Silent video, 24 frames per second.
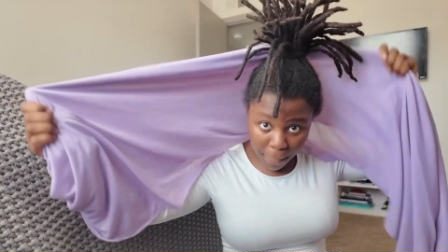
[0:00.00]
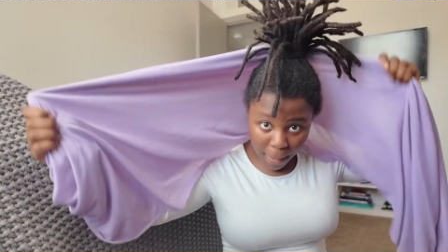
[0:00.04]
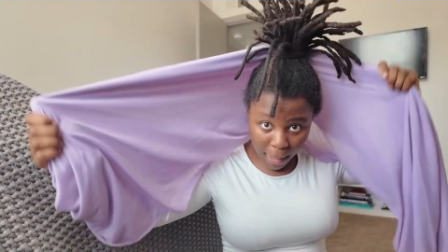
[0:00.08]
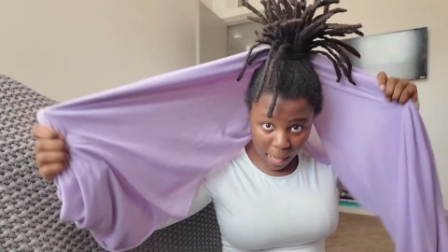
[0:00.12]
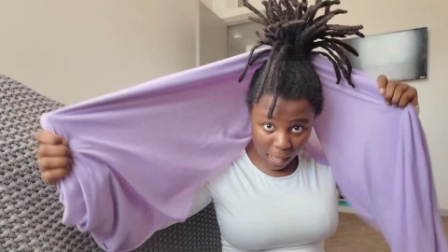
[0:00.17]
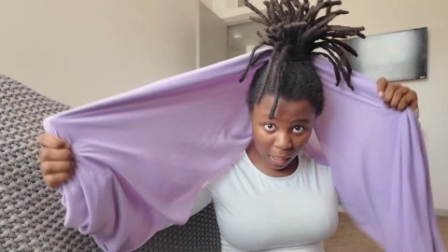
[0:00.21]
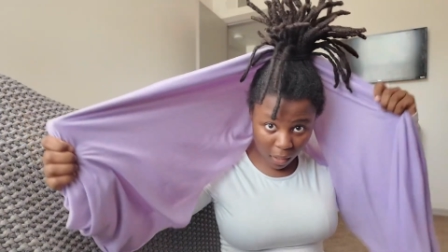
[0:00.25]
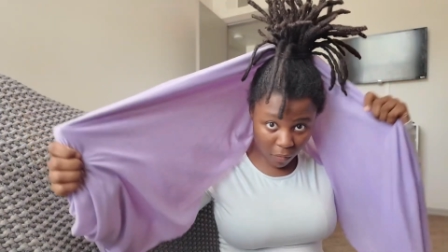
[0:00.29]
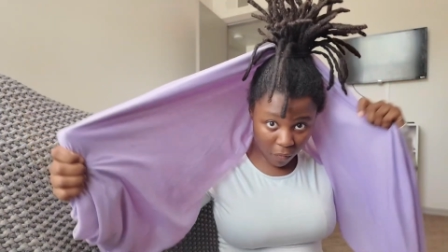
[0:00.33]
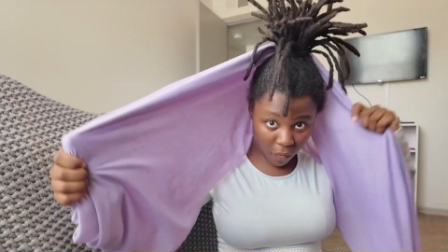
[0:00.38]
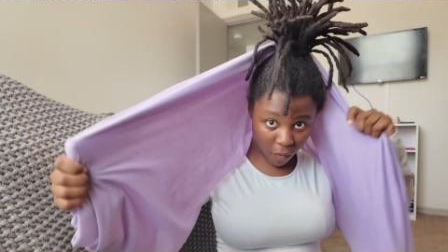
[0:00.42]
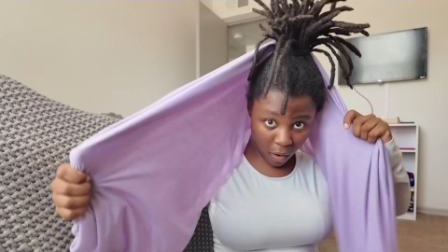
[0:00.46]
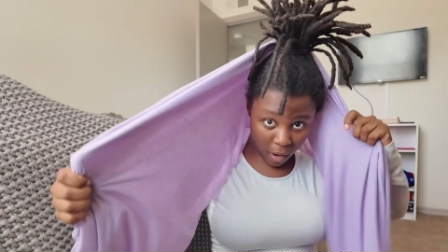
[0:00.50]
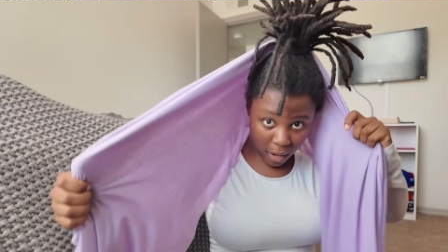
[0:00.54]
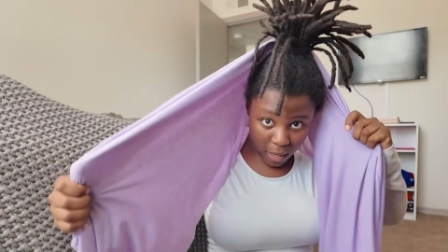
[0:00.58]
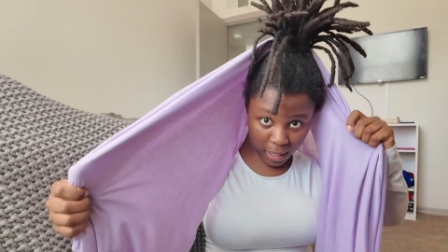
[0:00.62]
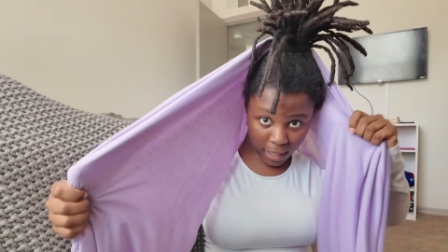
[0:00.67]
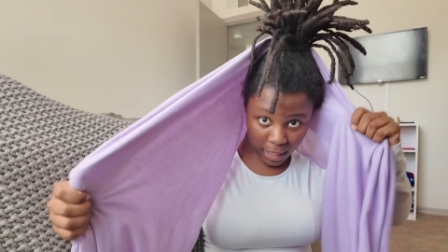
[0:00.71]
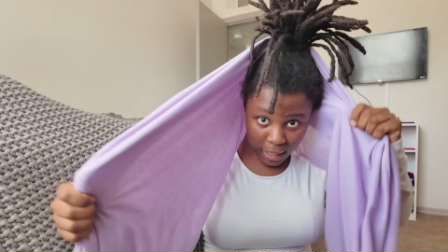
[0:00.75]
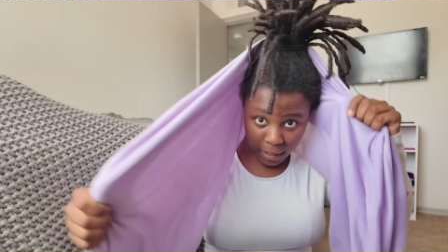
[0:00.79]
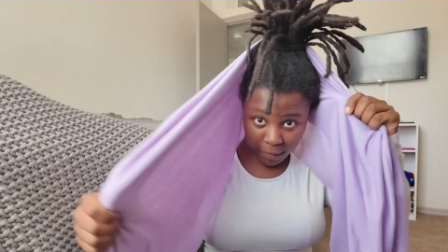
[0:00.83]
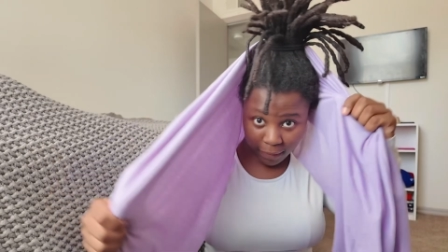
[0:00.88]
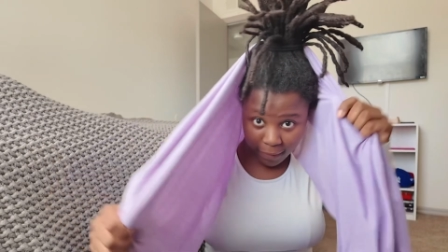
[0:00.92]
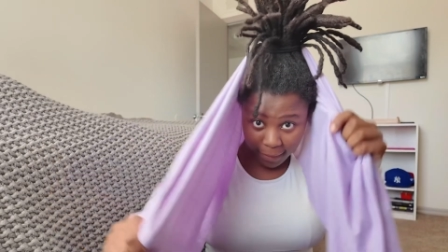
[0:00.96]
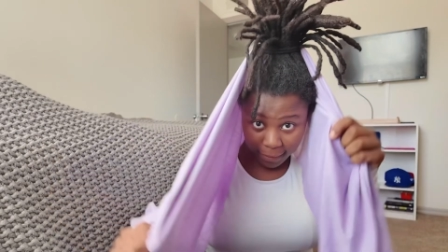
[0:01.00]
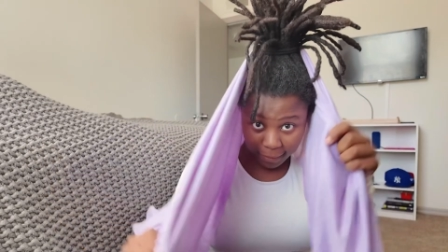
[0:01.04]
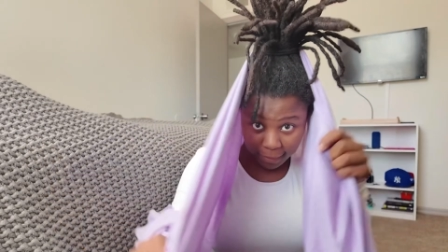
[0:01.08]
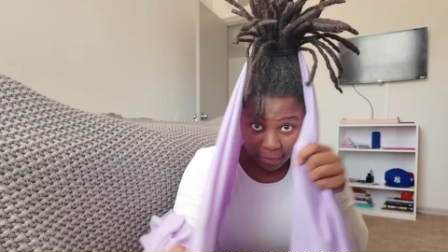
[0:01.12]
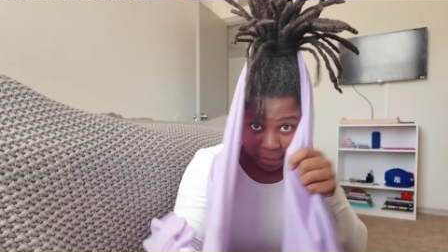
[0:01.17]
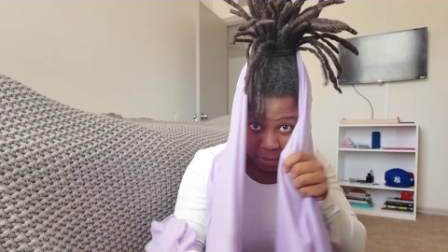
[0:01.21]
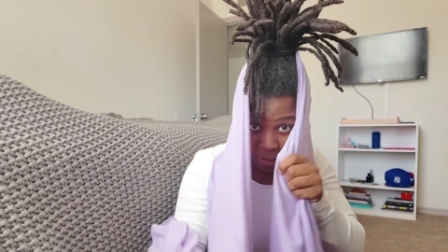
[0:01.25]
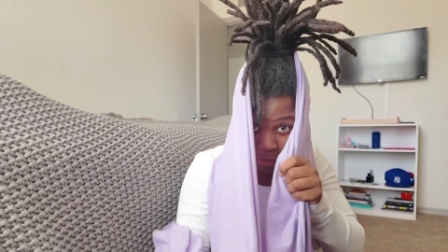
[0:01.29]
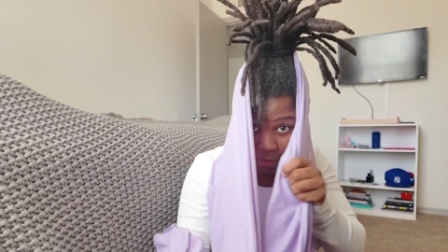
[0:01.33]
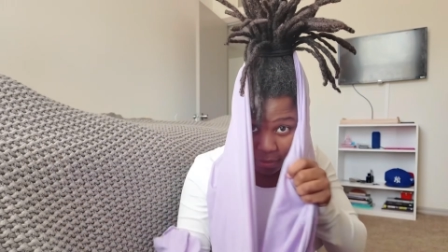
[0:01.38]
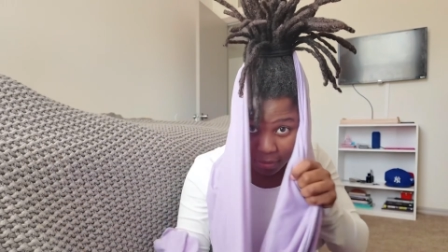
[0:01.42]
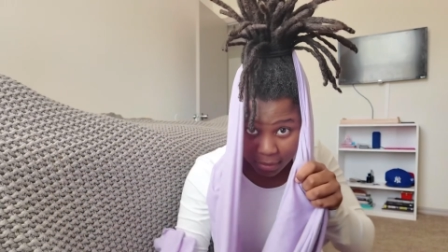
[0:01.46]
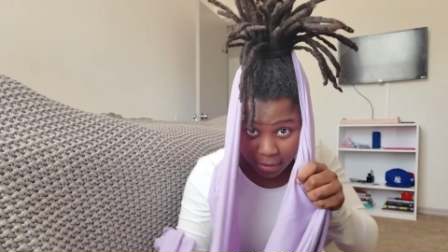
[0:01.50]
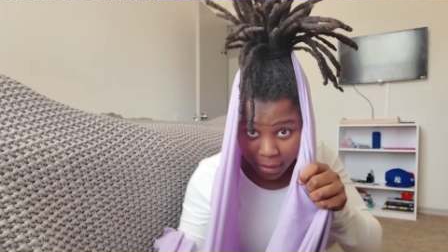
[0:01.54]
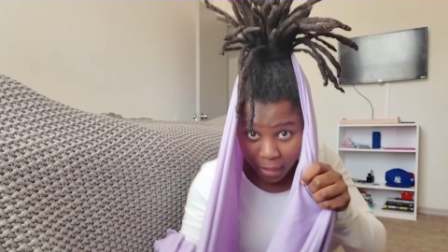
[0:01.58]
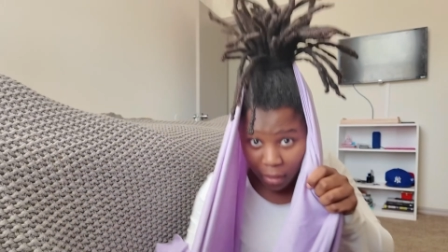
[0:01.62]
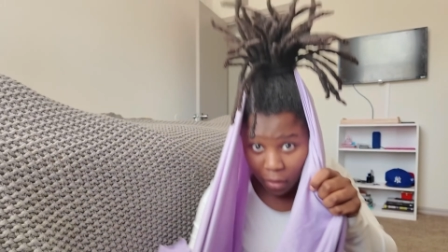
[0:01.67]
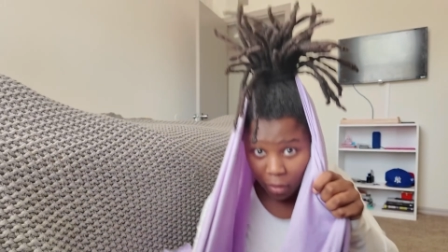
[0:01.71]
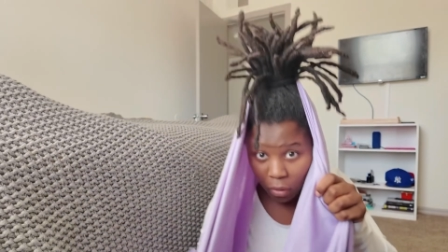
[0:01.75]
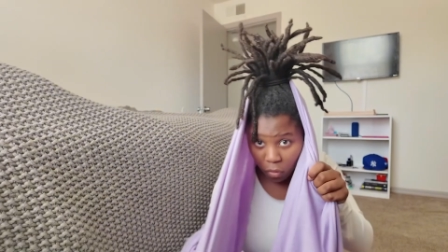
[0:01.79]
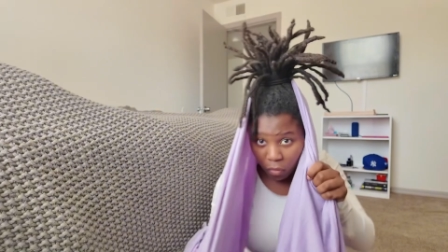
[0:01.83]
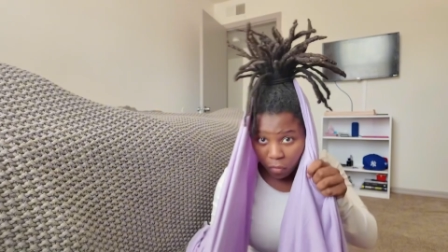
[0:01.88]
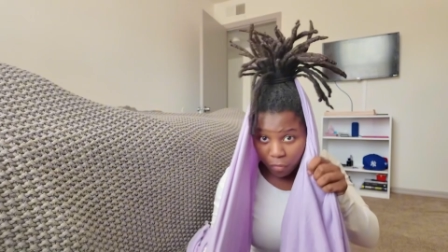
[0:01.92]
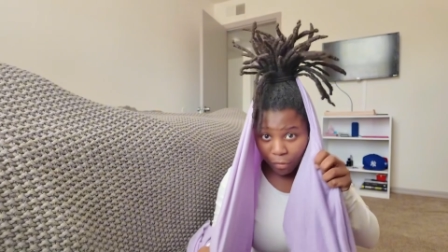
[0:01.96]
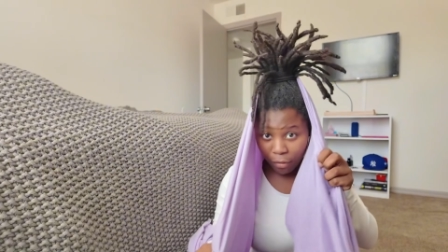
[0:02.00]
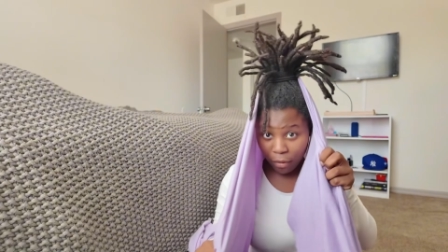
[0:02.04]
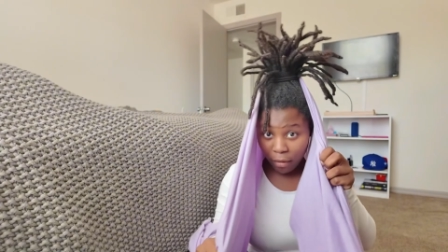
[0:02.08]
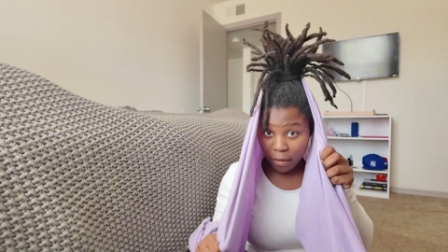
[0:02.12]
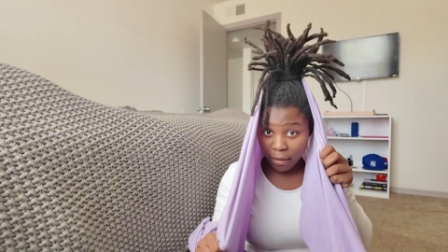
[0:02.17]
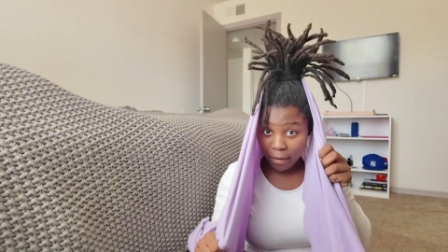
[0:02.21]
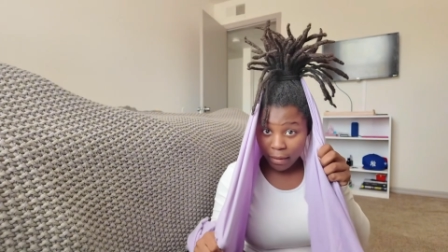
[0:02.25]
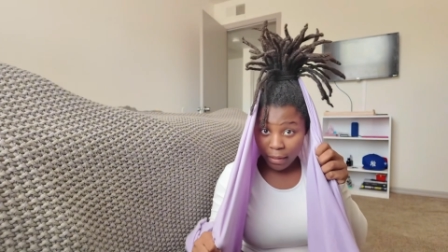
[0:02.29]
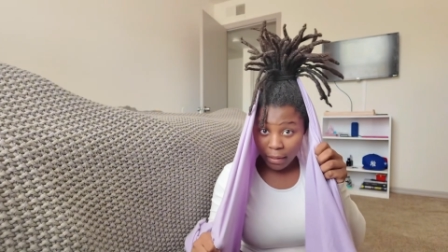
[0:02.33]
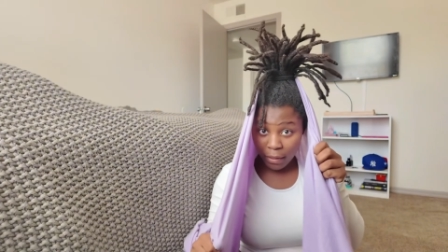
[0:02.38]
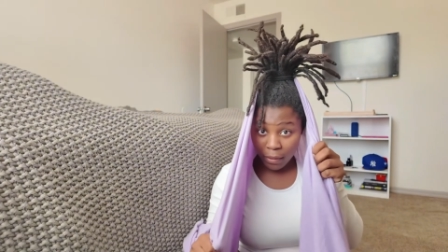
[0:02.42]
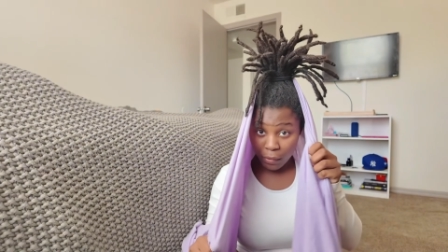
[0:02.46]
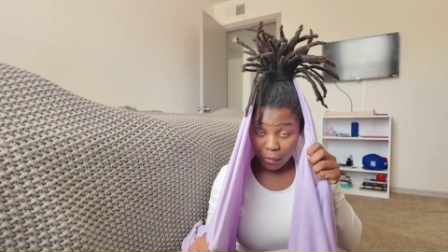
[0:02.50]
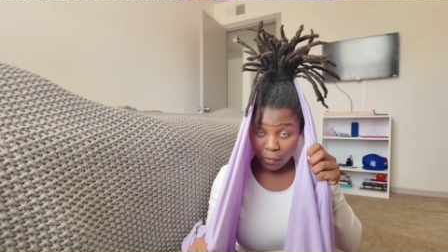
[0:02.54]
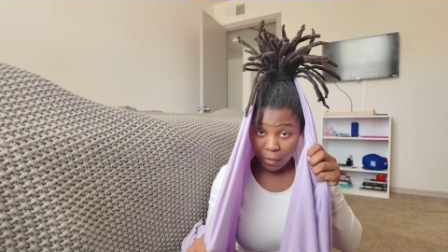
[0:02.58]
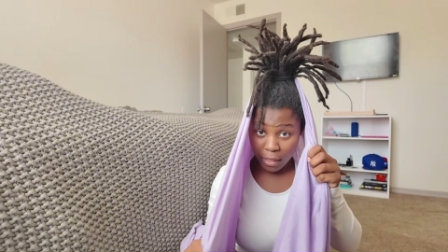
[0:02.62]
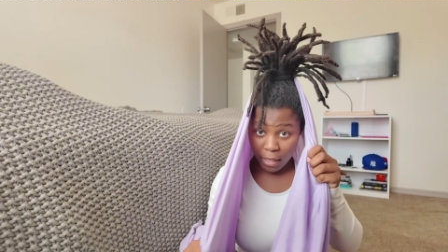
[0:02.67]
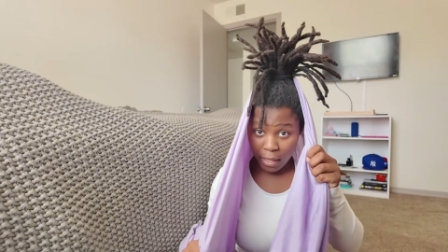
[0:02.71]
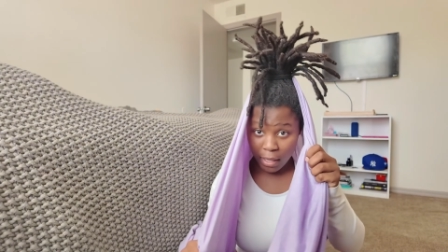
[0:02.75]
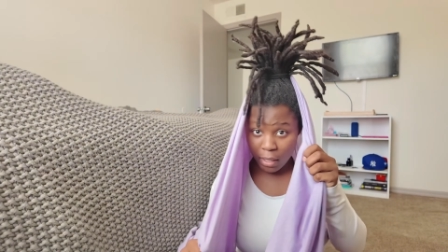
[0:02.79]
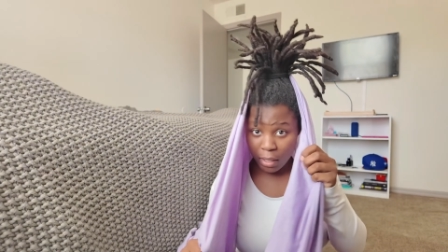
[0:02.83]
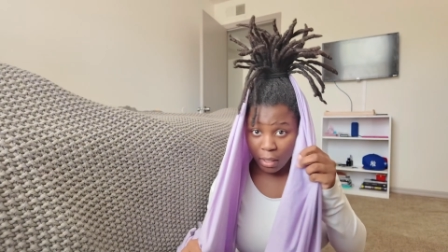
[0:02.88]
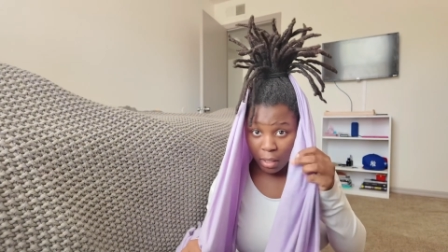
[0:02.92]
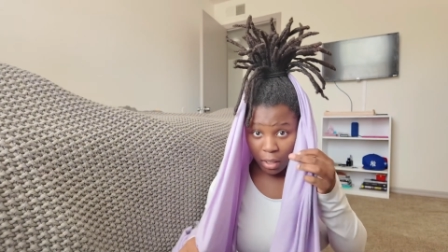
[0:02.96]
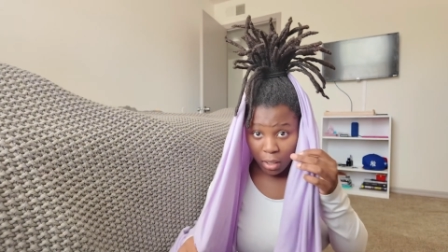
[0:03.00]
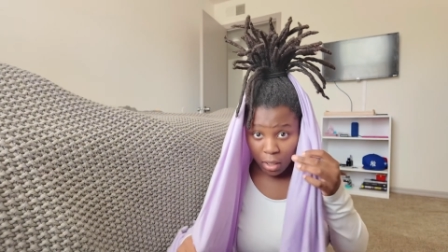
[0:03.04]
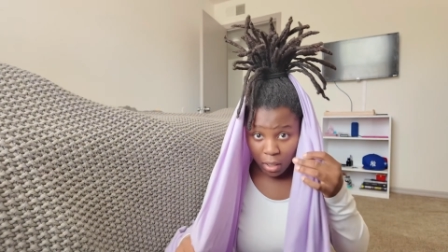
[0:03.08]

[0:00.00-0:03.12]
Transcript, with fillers: back of our head like this, not over our hair, okay?